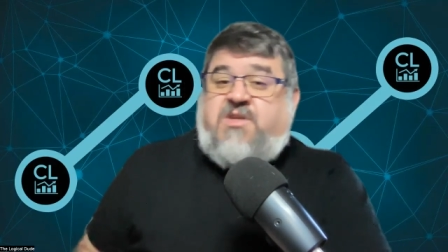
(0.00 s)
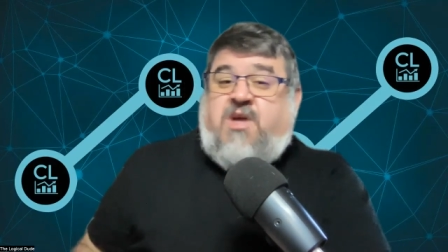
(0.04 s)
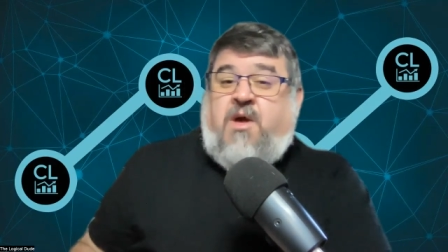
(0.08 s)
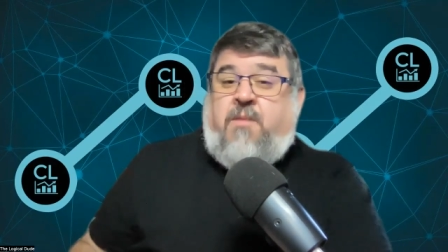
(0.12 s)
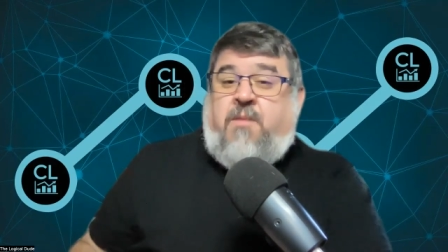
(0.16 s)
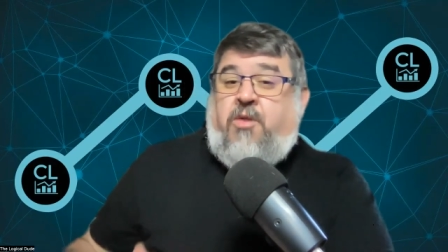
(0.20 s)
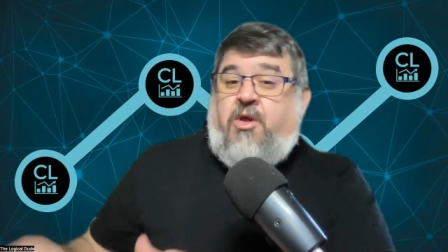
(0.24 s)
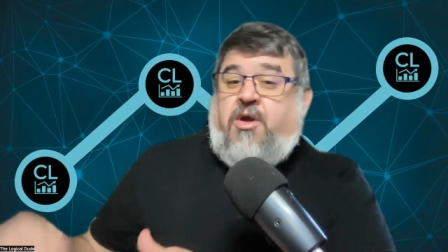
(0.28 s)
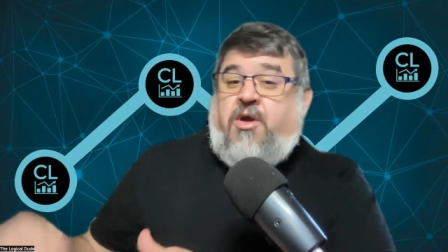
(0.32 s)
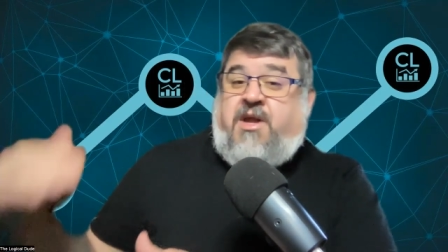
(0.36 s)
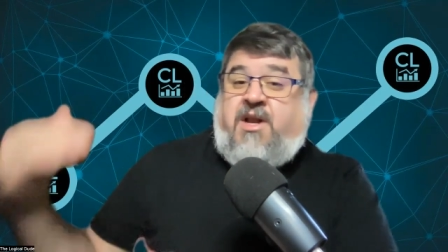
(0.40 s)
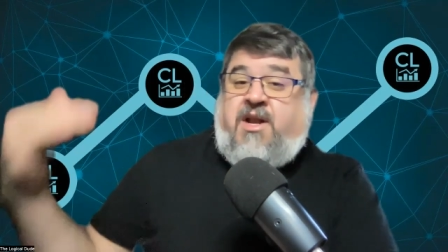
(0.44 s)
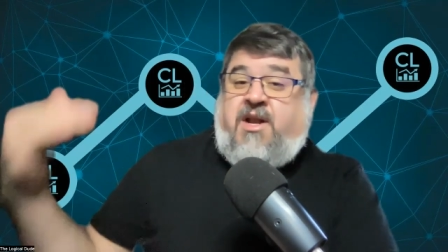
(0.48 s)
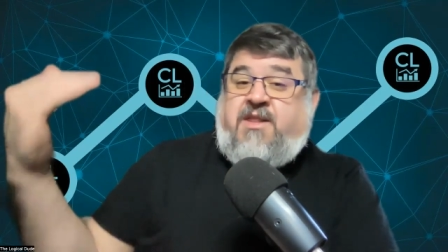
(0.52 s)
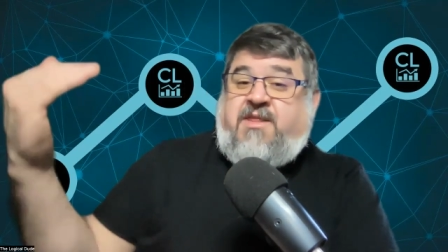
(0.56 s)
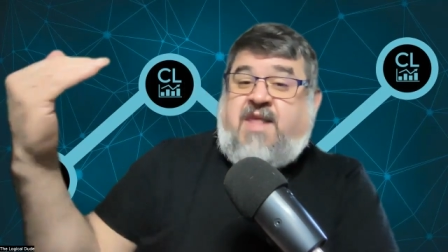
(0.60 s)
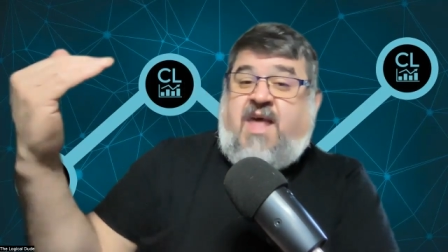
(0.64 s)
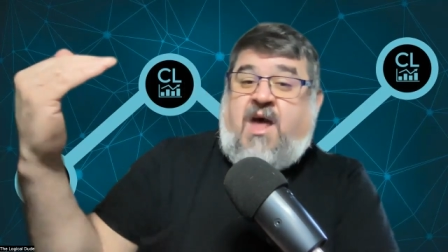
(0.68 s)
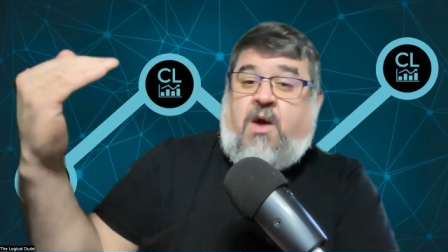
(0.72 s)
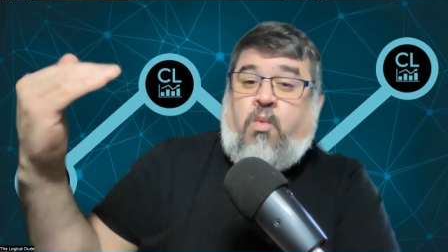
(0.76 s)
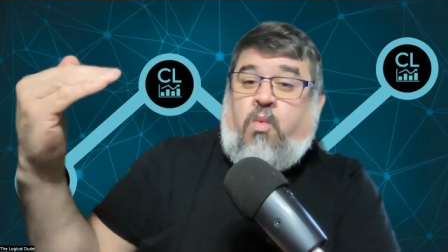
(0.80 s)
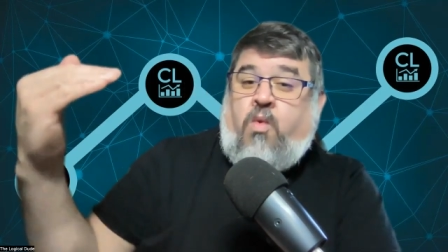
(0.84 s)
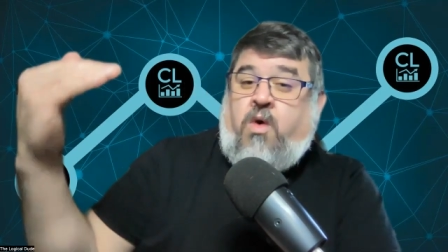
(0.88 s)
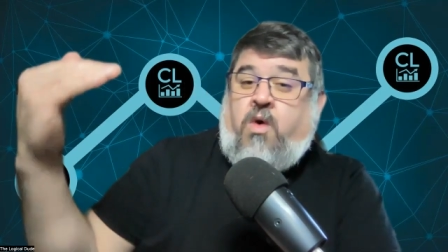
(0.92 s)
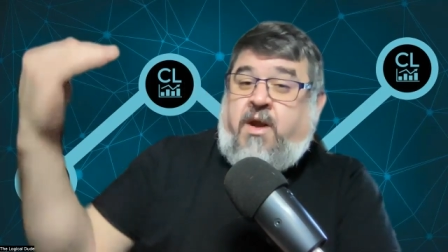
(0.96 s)
So I'm looking at
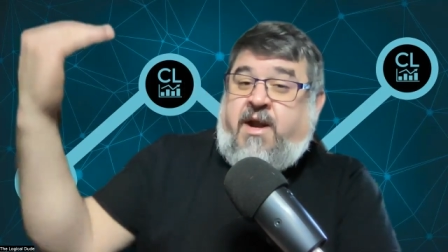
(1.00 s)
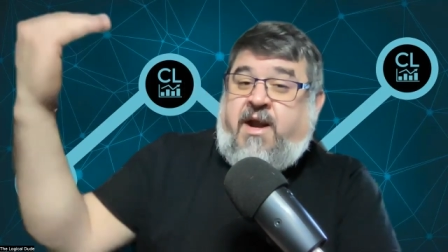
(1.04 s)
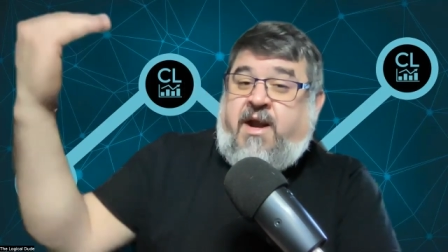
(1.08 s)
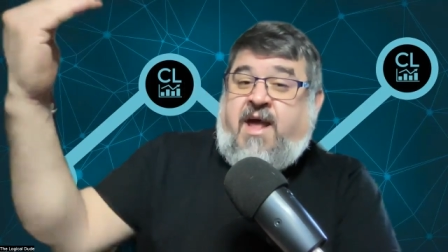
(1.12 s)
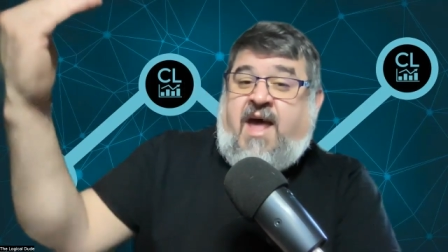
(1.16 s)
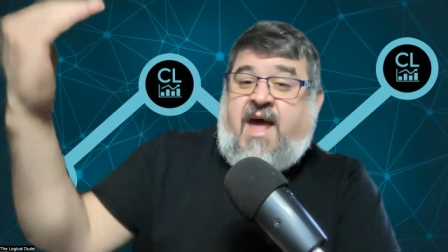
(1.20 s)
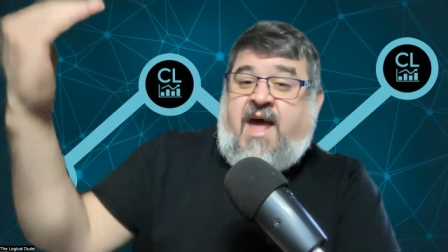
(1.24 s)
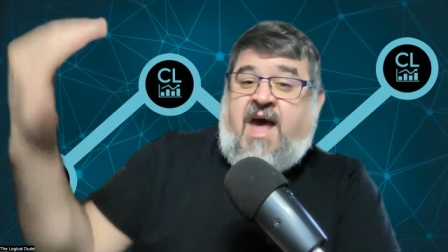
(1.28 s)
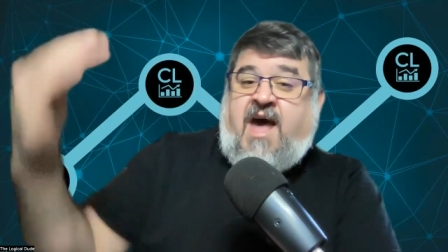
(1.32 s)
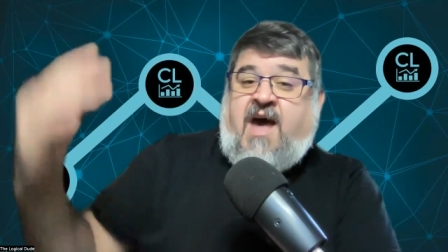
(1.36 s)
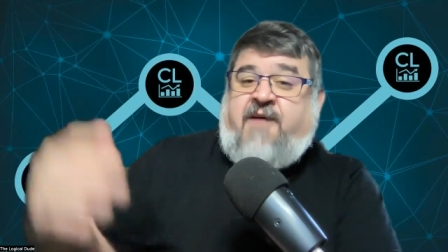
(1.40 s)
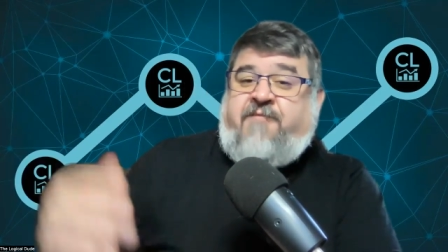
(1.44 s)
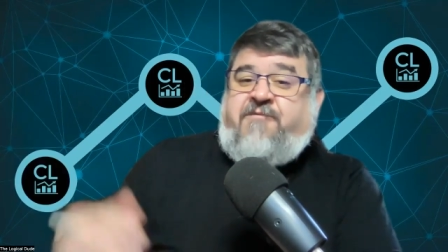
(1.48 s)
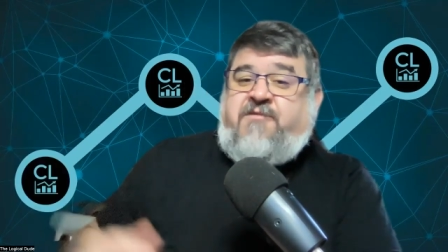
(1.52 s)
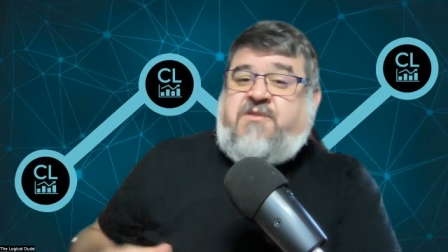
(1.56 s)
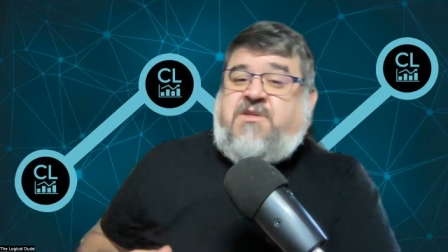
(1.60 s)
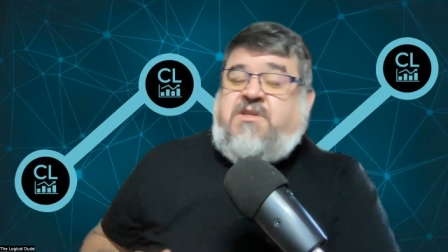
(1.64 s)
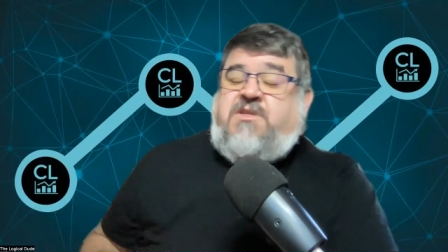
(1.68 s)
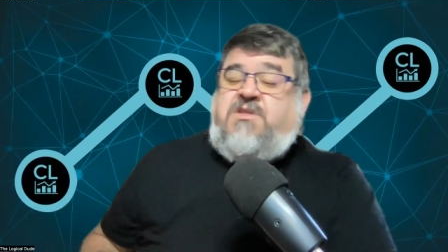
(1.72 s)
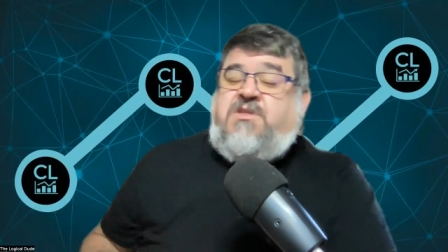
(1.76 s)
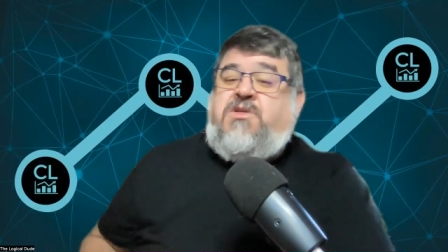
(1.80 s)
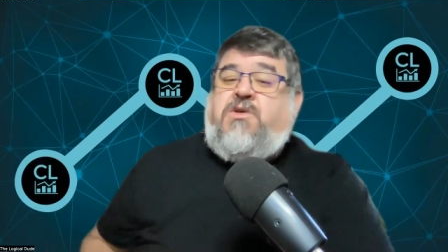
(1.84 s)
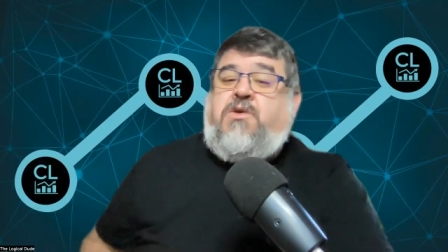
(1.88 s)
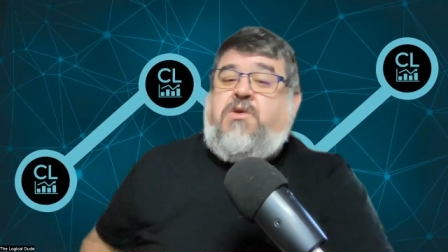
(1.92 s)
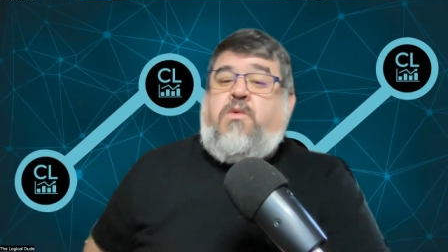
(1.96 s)
that 1.5
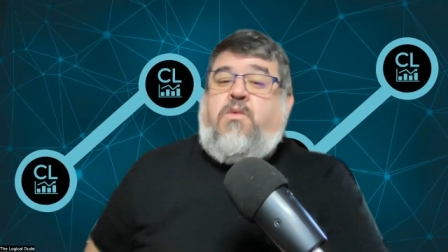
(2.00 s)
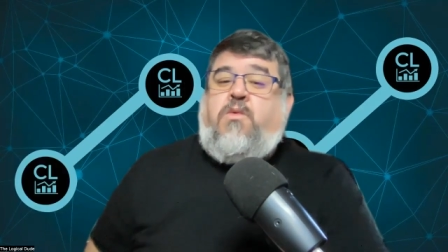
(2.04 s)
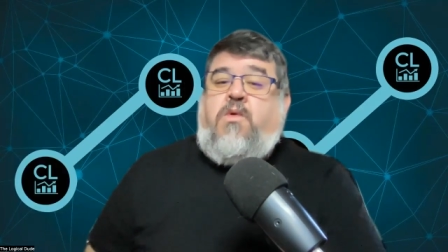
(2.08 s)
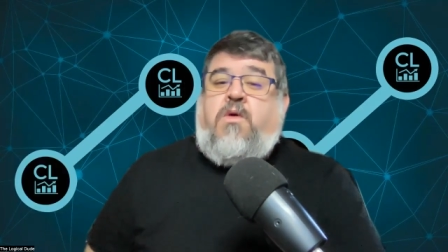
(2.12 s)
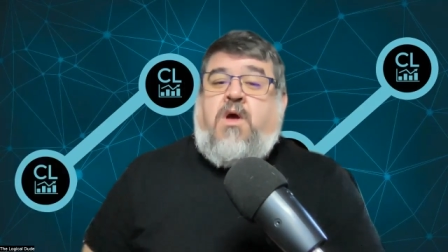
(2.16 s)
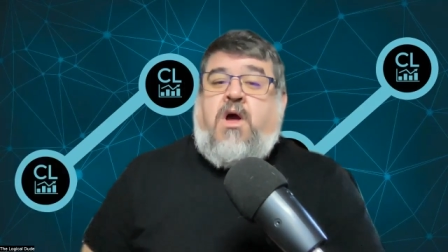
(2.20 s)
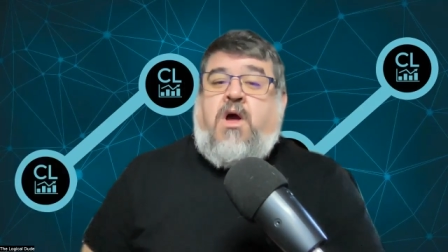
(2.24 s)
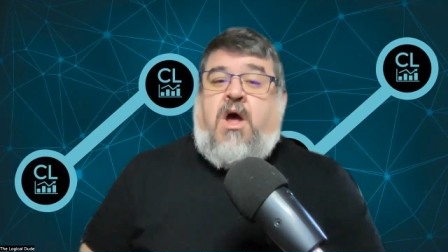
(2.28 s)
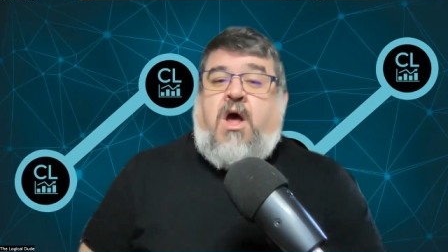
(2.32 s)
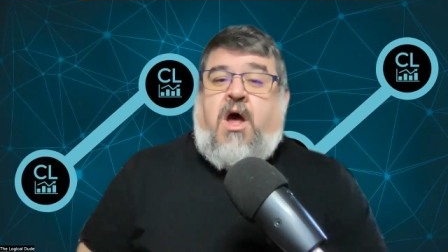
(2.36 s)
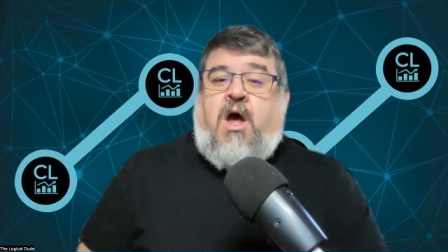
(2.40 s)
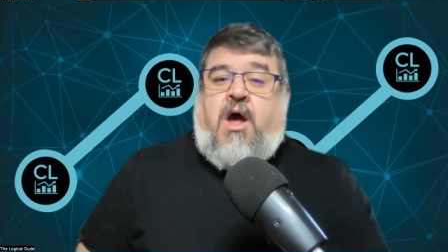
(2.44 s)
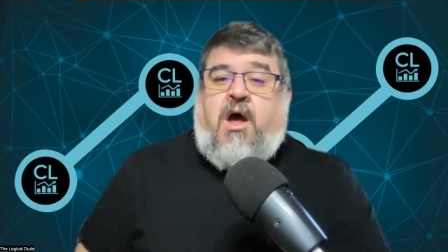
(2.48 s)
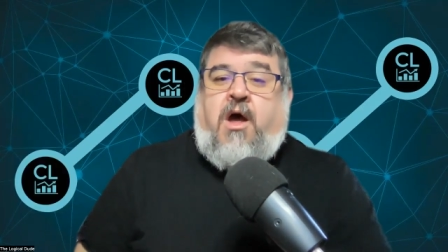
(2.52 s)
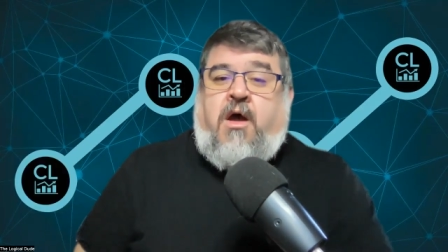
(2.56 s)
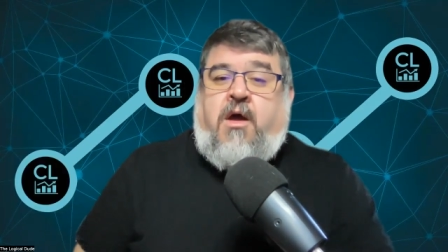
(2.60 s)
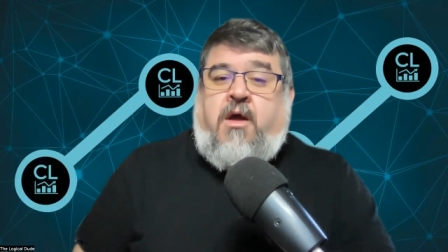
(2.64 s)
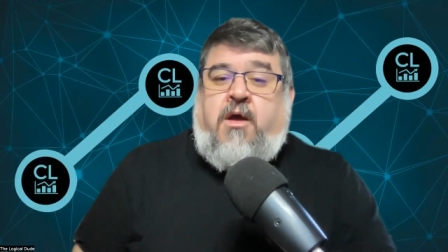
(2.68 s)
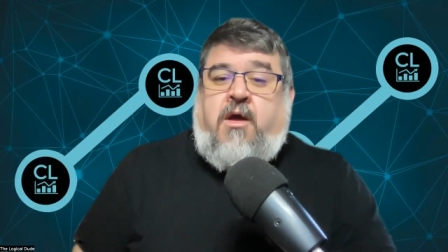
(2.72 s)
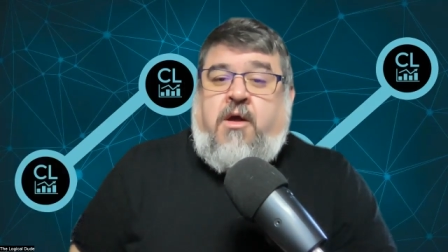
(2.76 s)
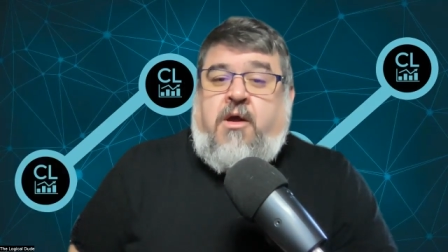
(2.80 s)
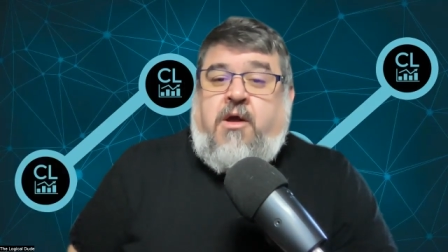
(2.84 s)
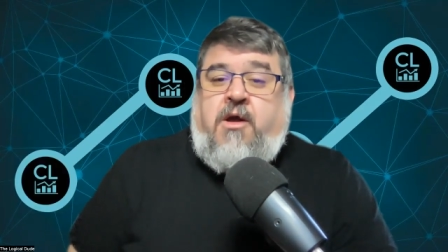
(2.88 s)
to